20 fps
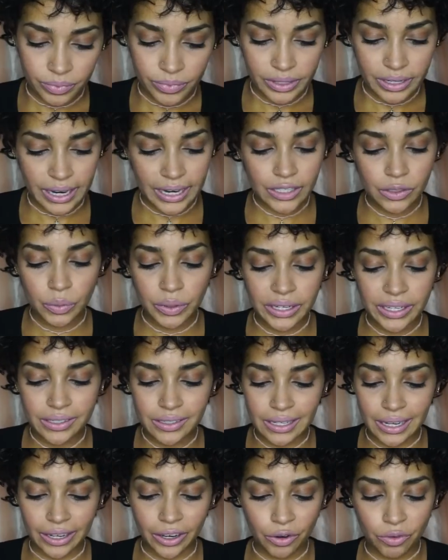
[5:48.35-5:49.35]
The next one
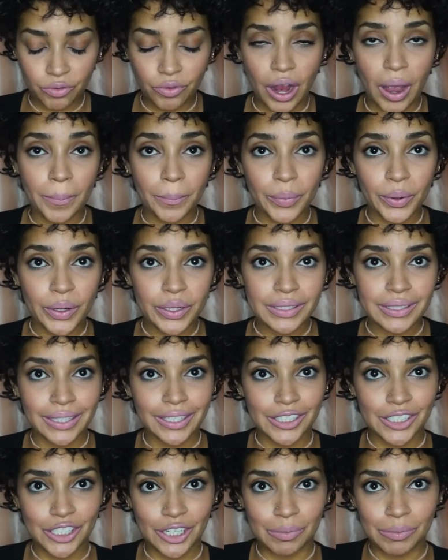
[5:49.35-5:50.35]
is like a romper. It's
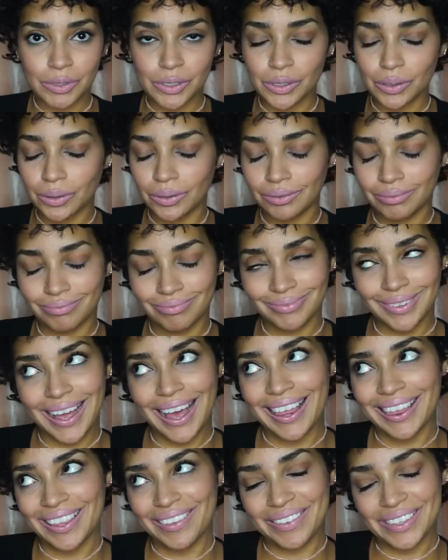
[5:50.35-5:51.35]
like a jumpsuit.
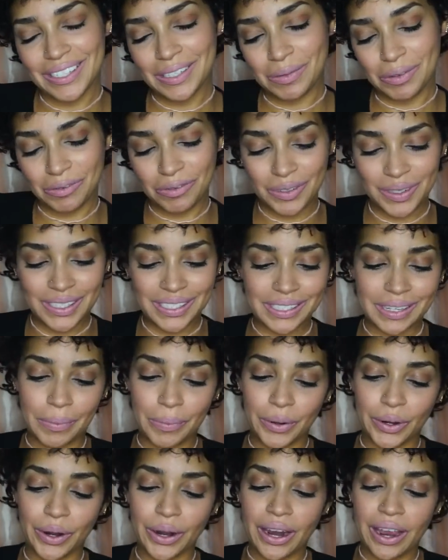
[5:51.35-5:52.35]
I love this one for the
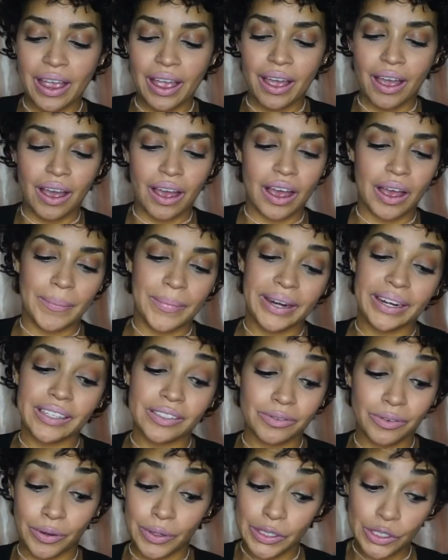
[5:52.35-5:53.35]
summer. It
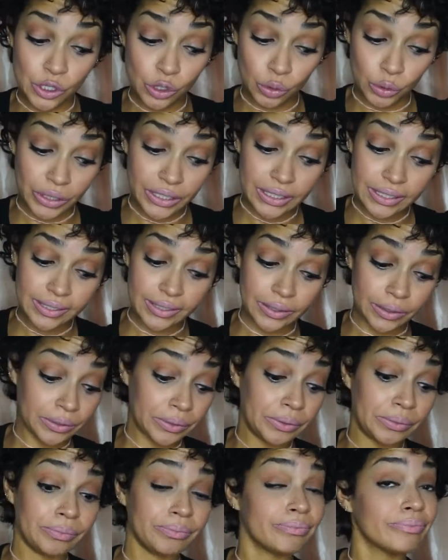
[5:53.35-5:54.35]
is very short,
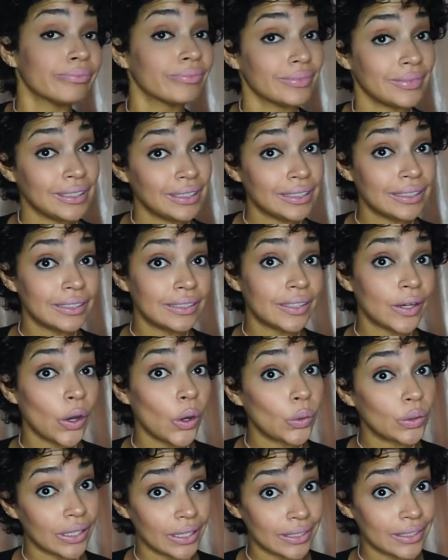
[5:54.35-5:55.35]
so
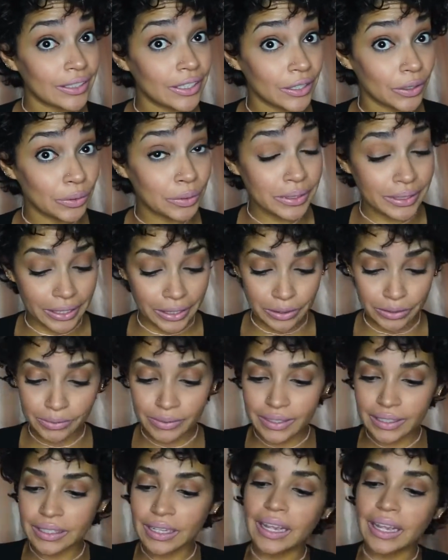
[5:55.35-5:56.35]
hold on to yourselves.